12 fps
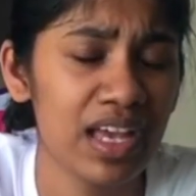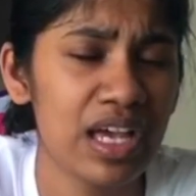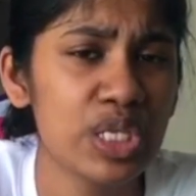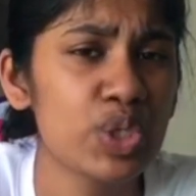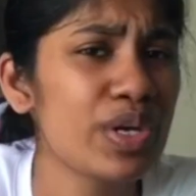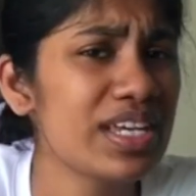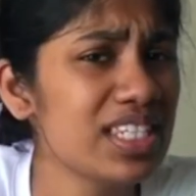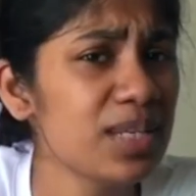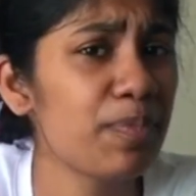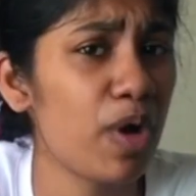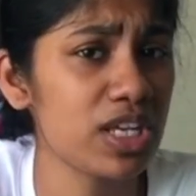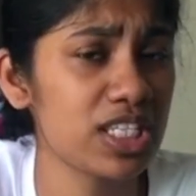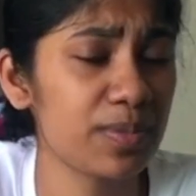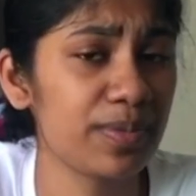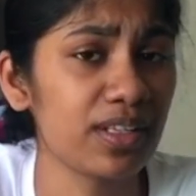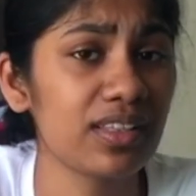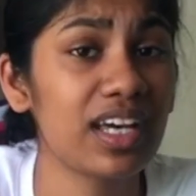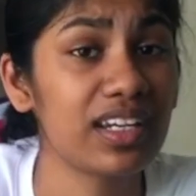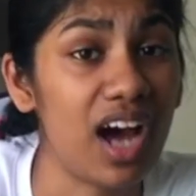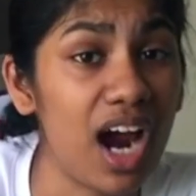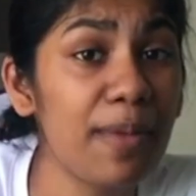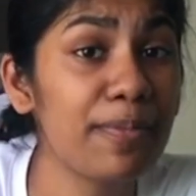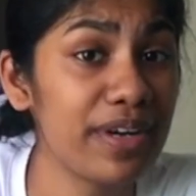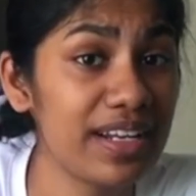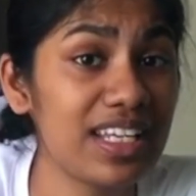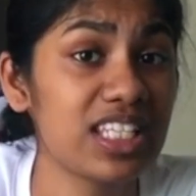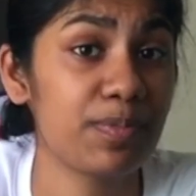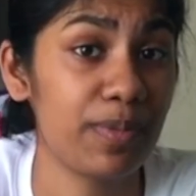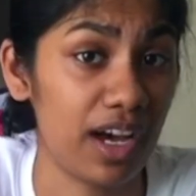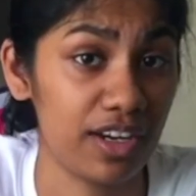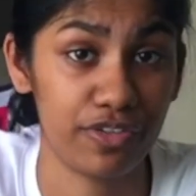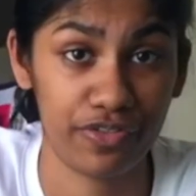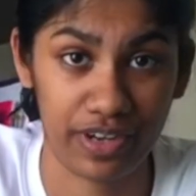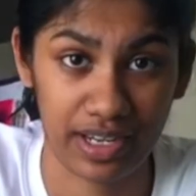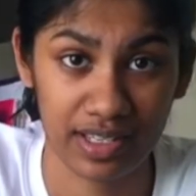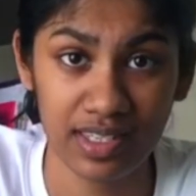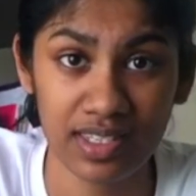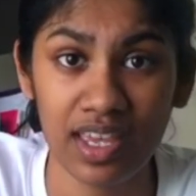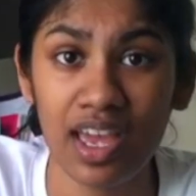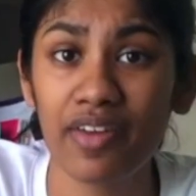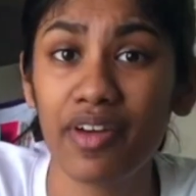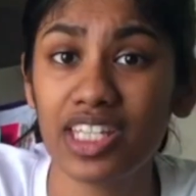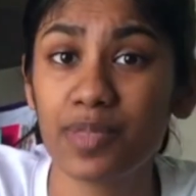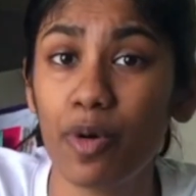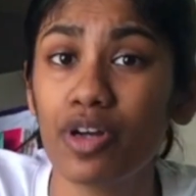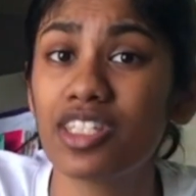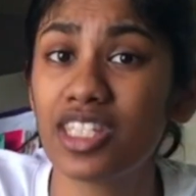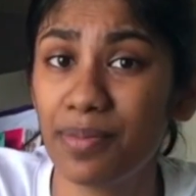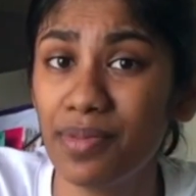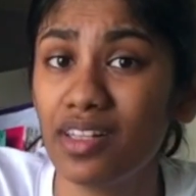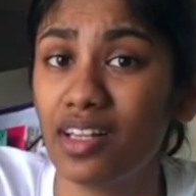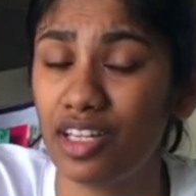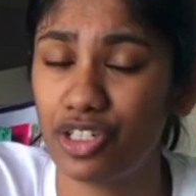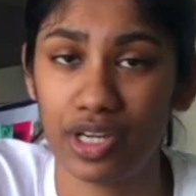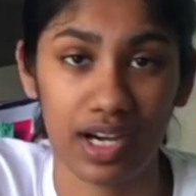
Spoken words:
So is it possible that our brainless plant friends respond similarly to